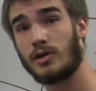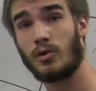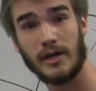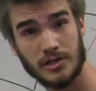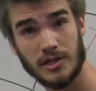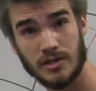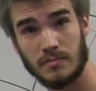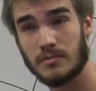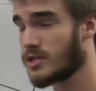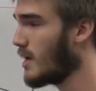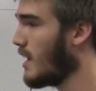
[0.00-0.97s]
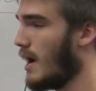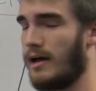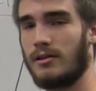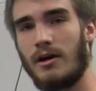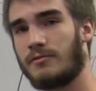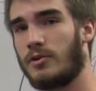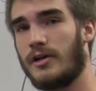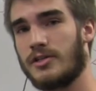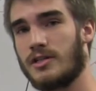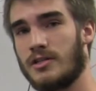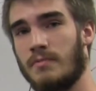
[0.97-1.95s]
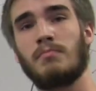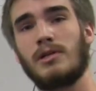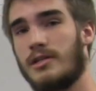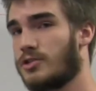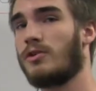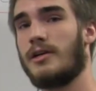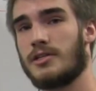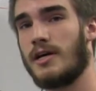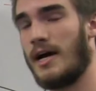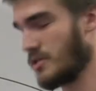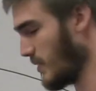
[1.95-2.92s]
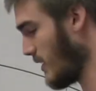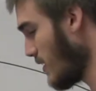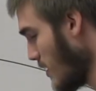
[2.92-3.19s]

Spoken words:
criticisms, I love criticism. Please criticize me.